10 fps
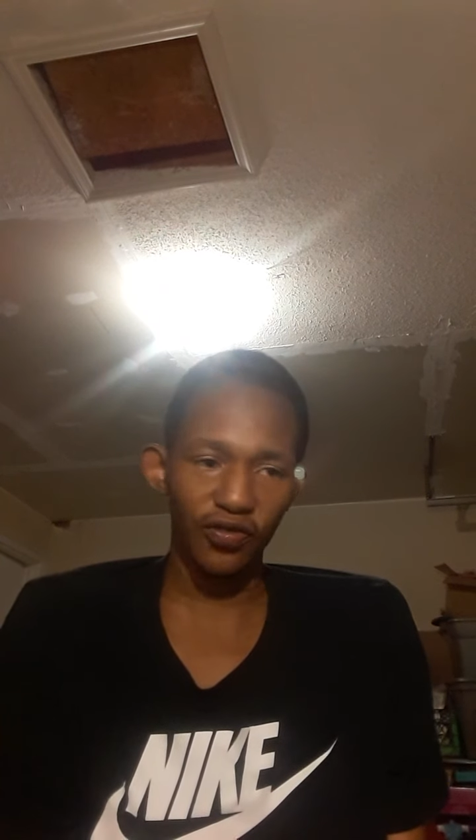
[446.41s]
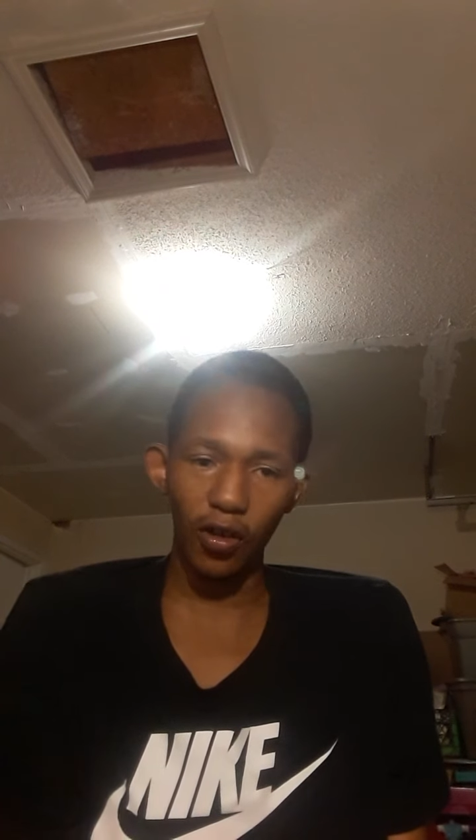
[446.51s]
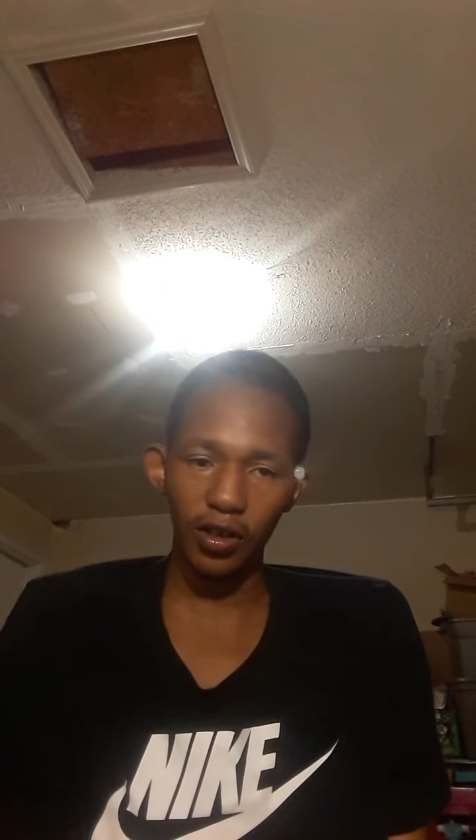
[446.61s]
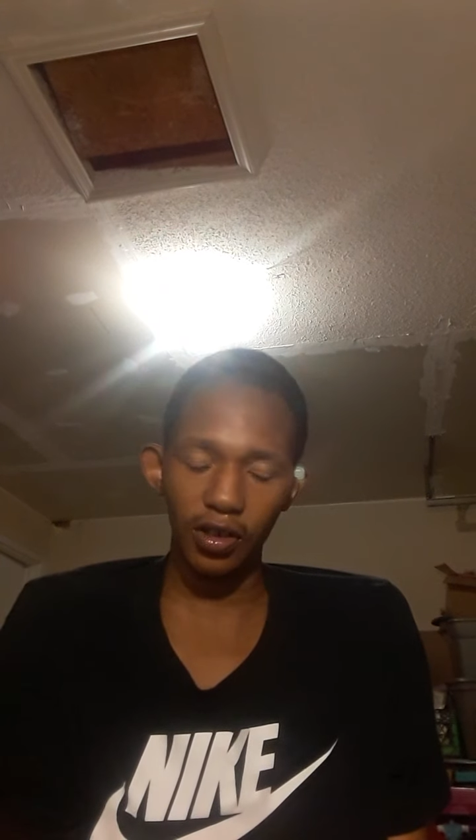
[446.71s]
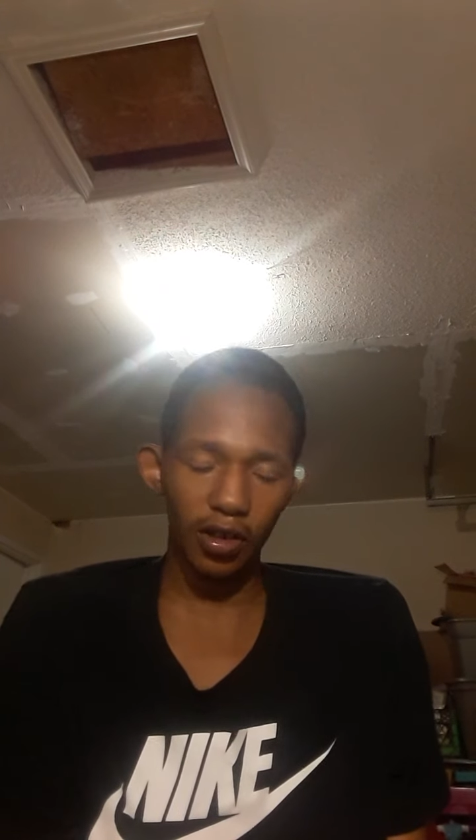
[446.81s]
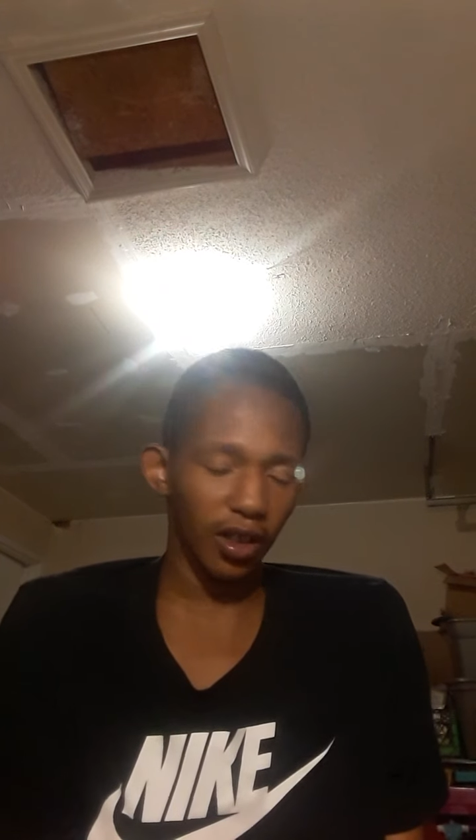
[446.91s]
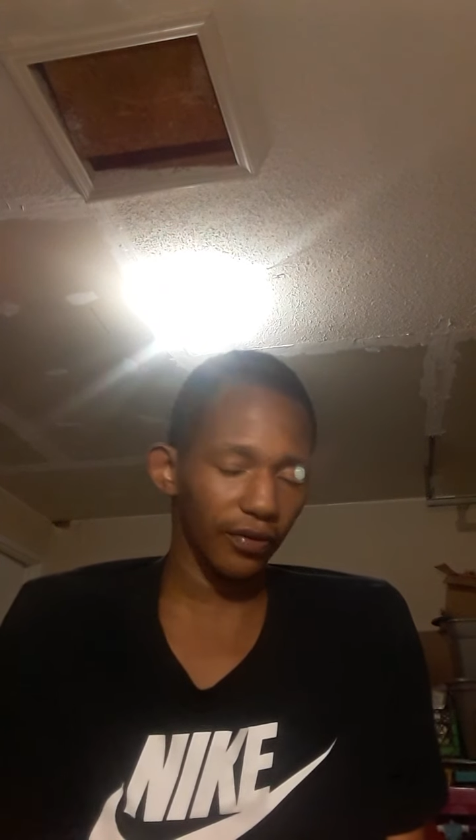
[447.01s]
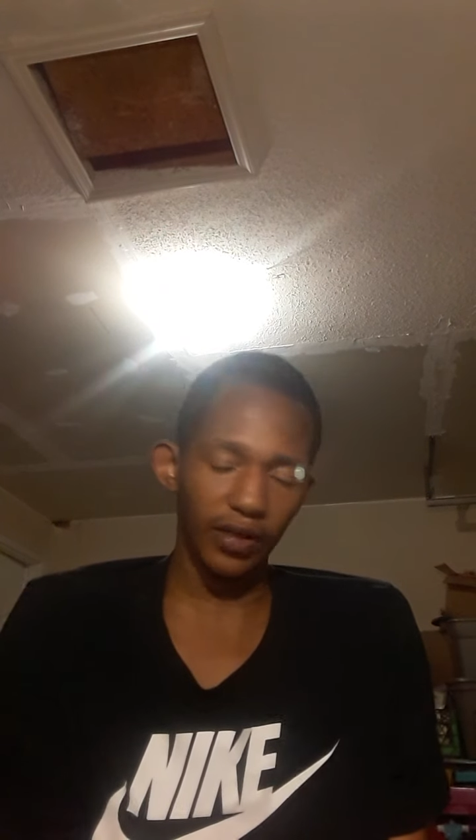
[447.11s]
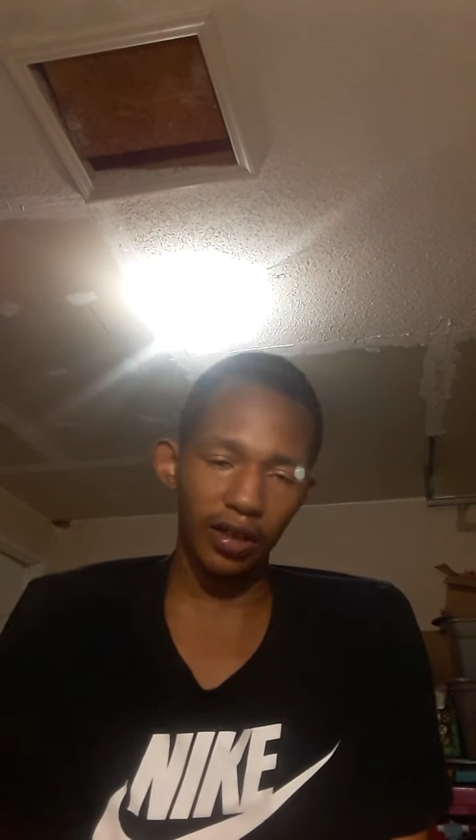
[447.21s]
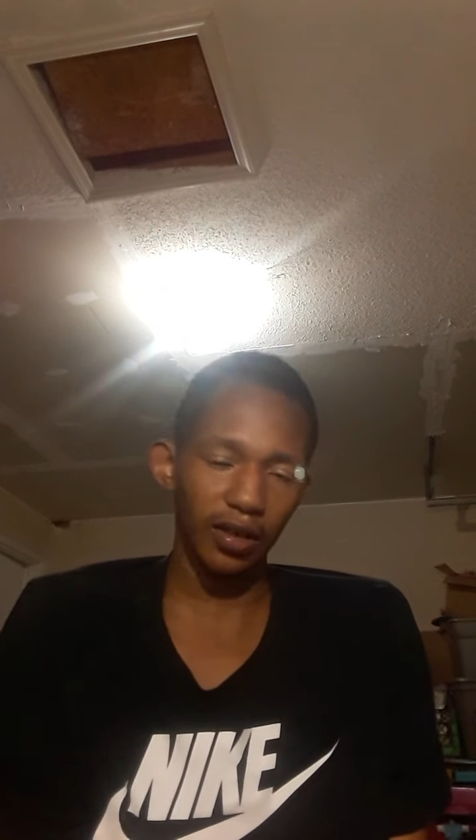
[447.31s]
No, go
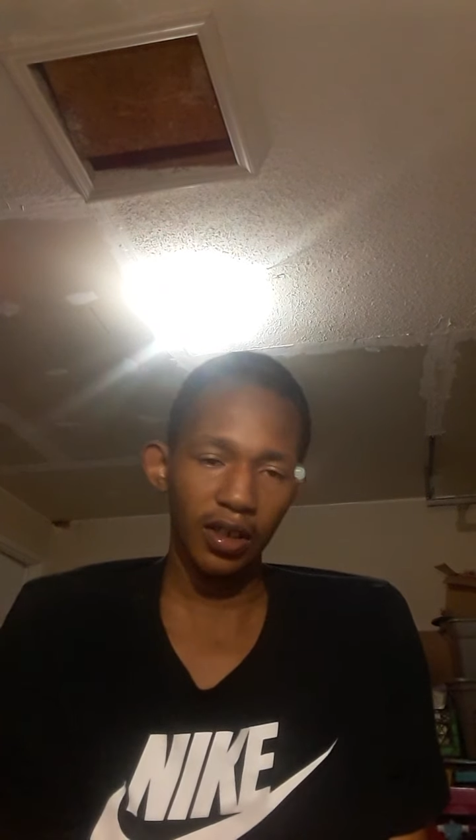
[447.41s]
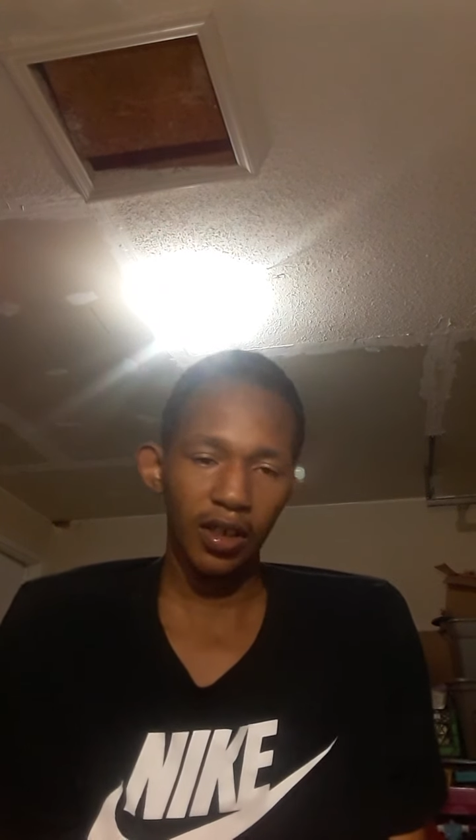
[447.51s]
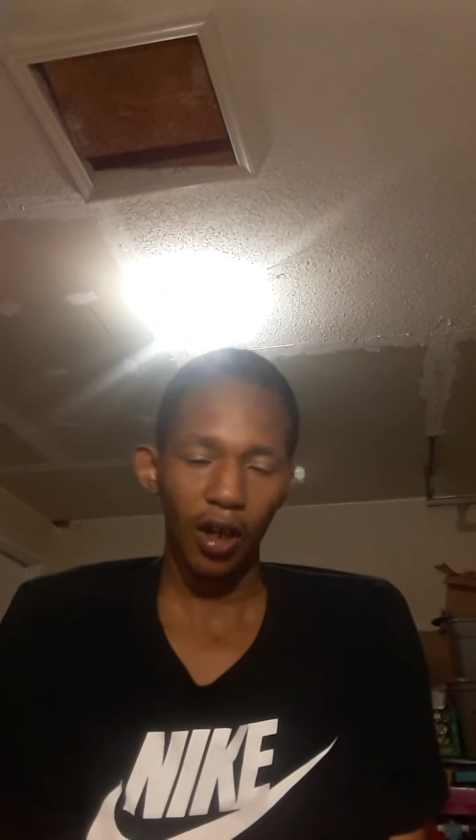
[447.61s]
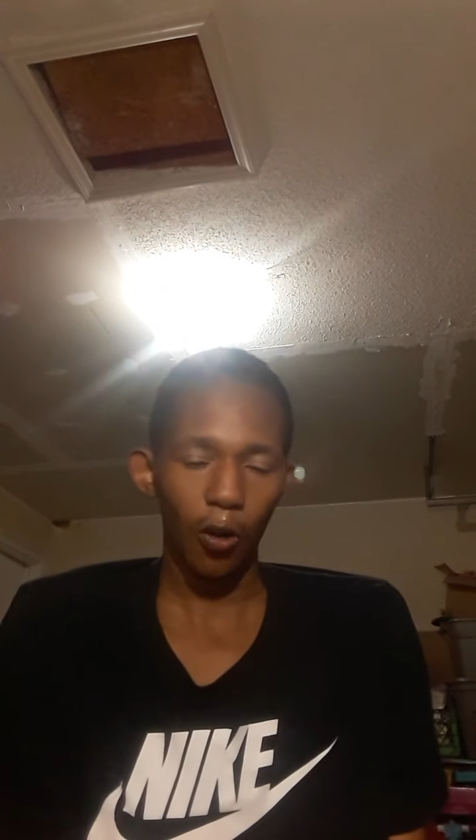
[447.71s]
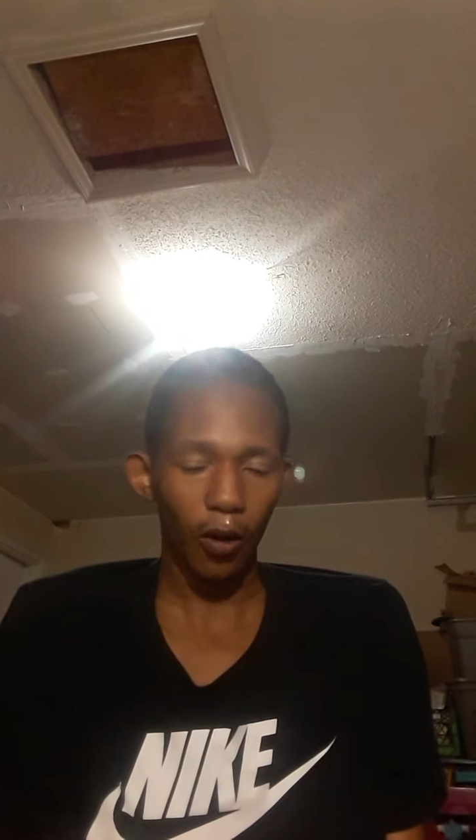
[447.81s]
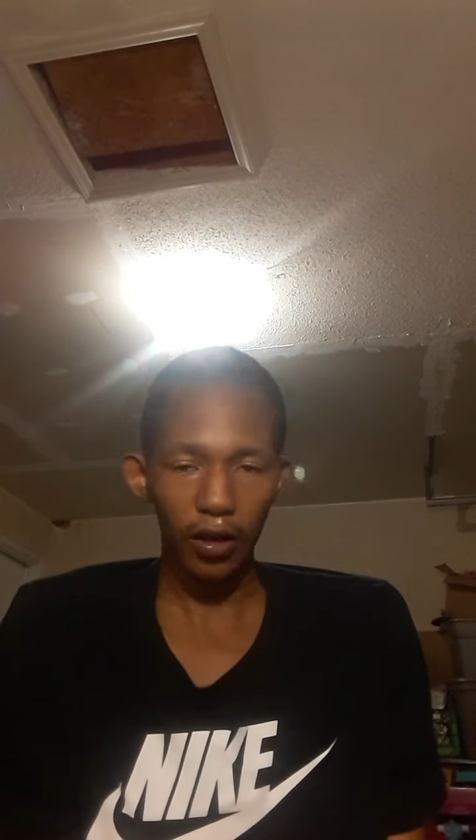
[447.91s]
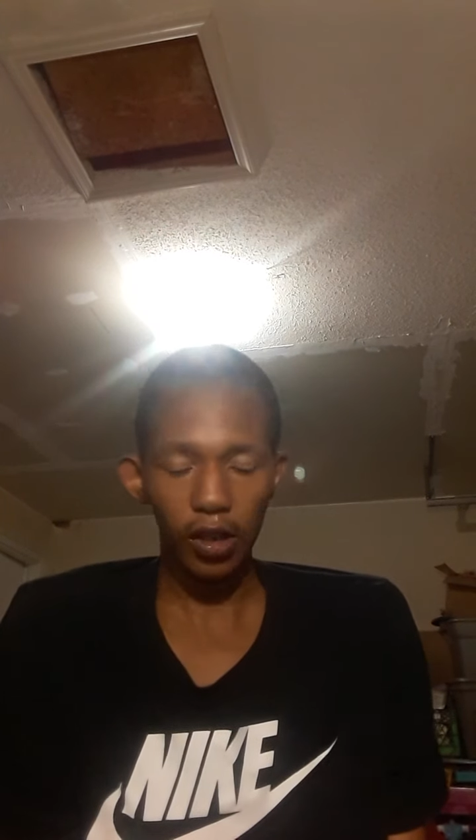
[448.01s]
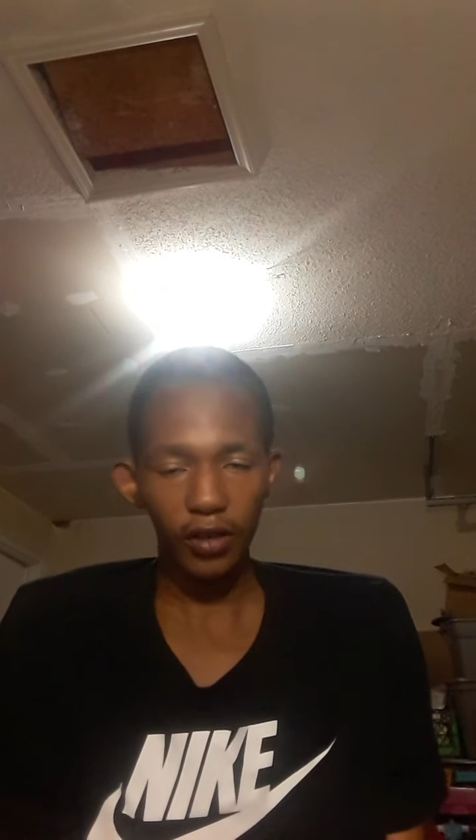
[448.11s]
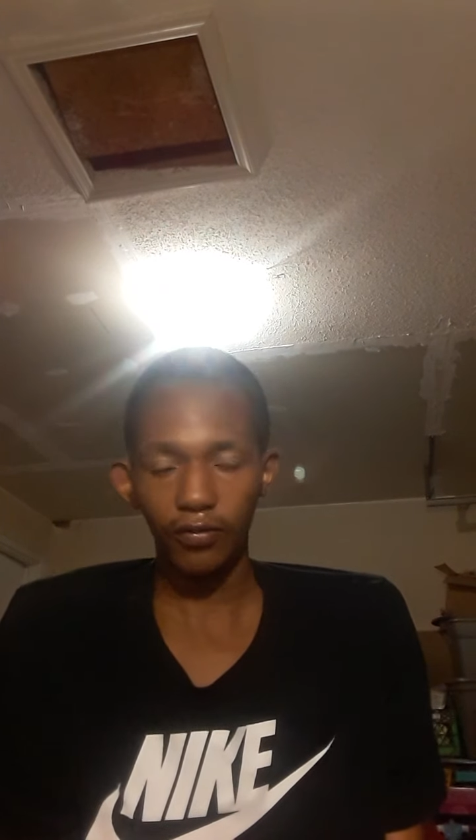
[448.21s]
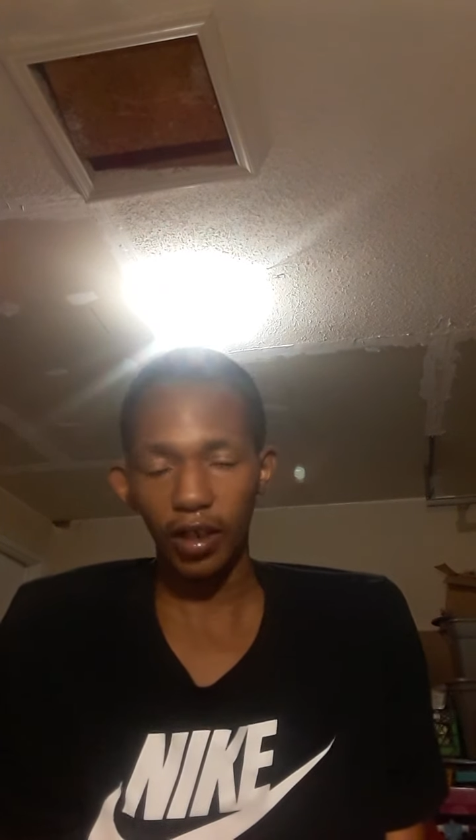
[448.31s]
where Earth. When Earth is
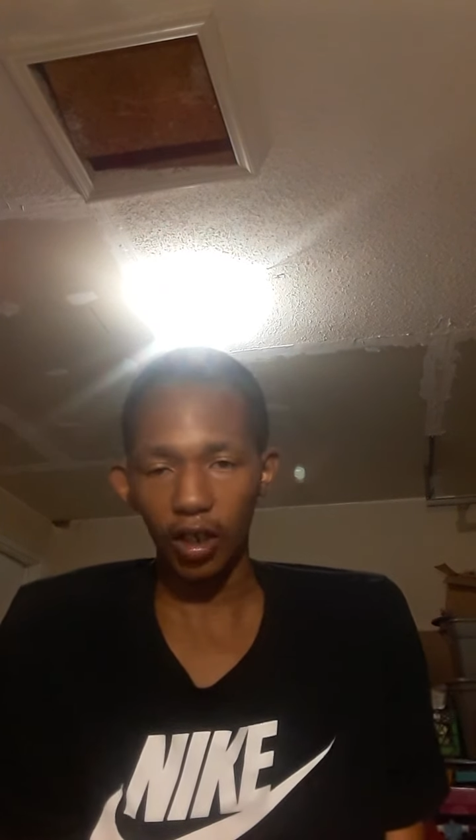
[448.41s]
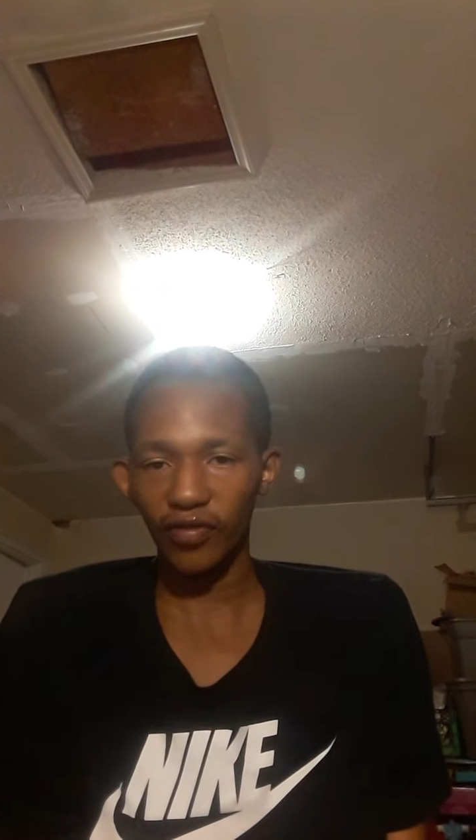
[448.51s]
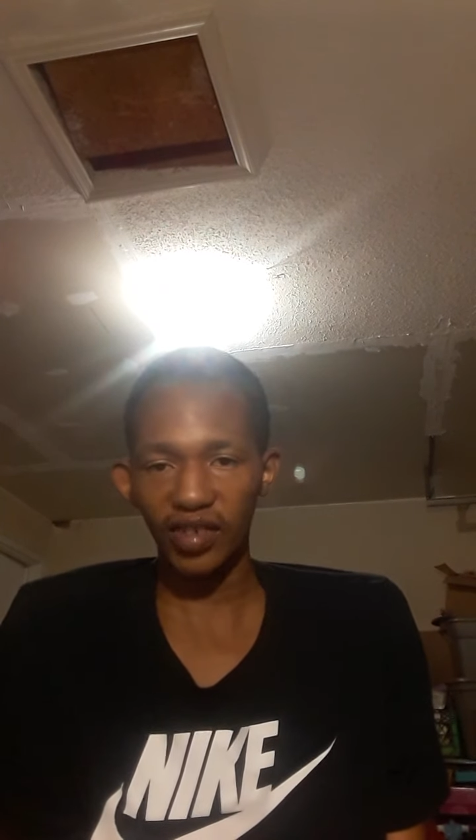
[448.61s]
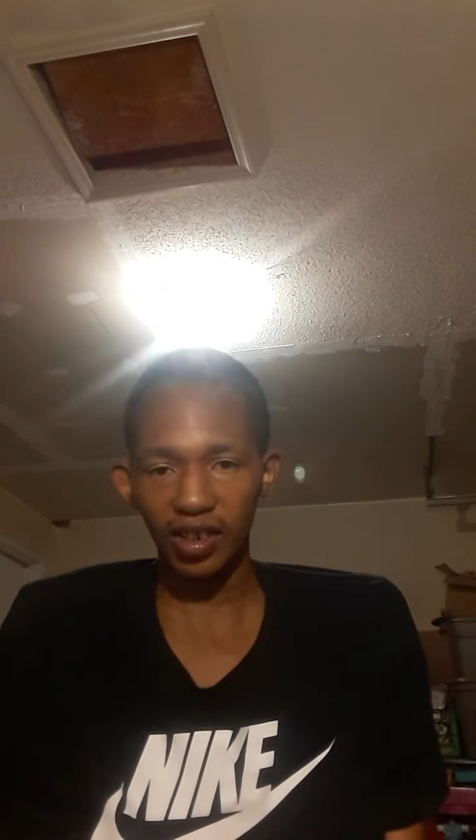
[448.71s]
gone,